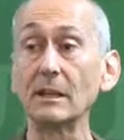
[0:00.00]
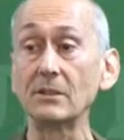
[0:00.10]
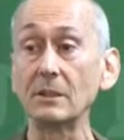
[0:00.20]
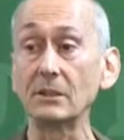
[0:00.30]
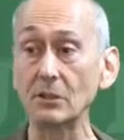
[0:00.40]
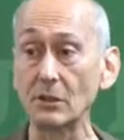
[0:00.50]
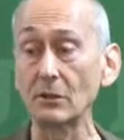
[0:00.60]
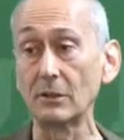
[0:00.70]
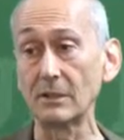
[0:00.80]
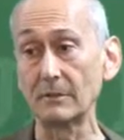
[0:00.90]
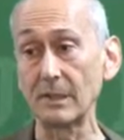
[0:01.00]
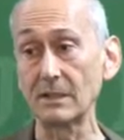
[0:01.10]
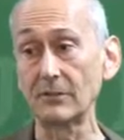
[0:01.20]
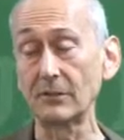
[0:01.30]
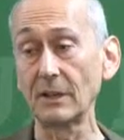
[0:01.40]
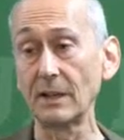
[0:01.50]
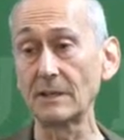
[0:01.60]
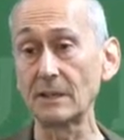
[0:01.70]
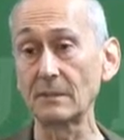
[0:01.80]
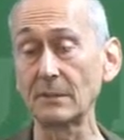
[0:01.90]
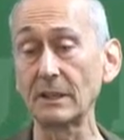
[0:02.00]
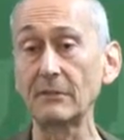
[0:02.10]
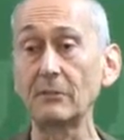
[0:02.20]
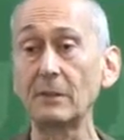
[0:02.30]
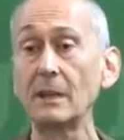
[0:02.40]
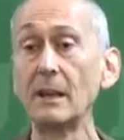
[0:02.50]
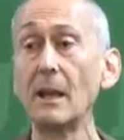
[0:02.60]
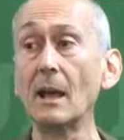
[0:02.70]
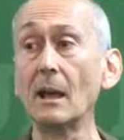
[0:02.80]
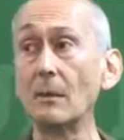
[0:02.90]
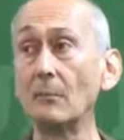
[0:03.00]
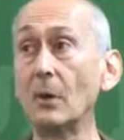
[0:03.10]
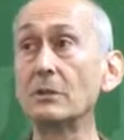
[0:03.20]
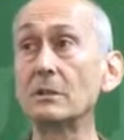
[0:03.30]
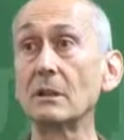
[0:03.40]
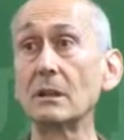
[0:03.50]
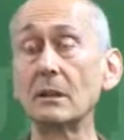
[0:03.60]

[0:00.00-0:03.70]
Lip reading: it's the journal that makes it freely accessible to everyone. And most